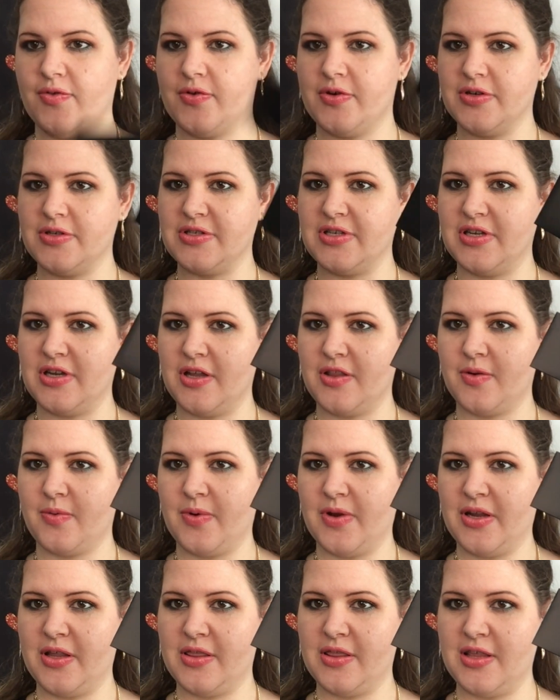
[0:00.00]
course, another
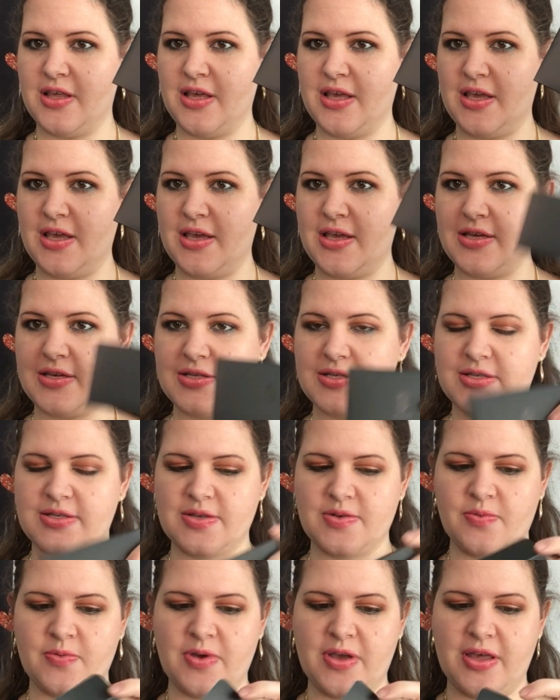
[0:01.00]
one of
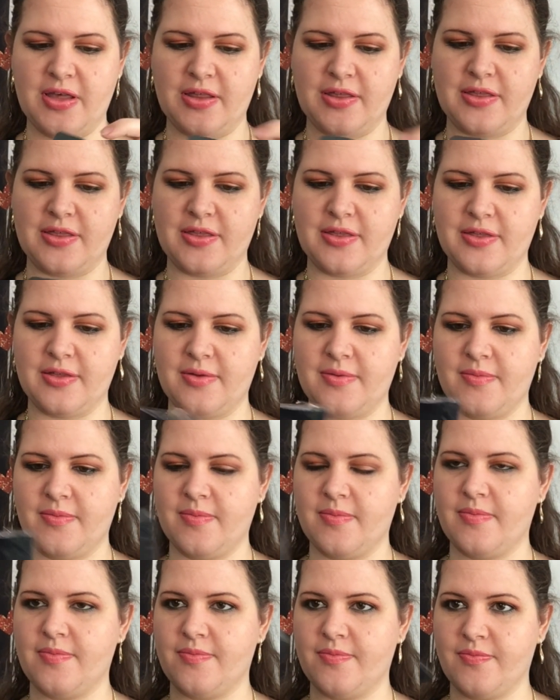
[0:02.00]
these
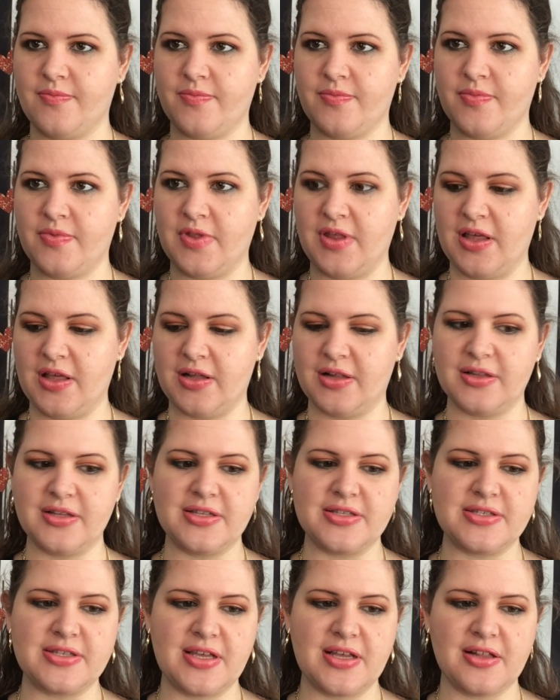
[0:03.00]
with the
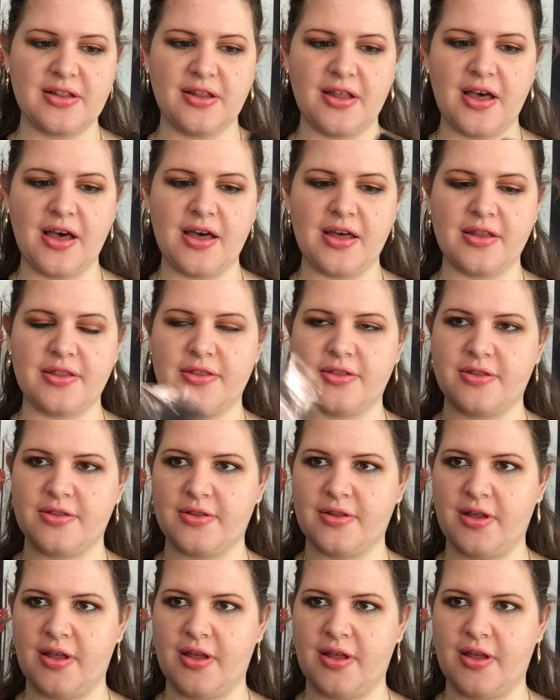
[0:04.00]
cleansing cloth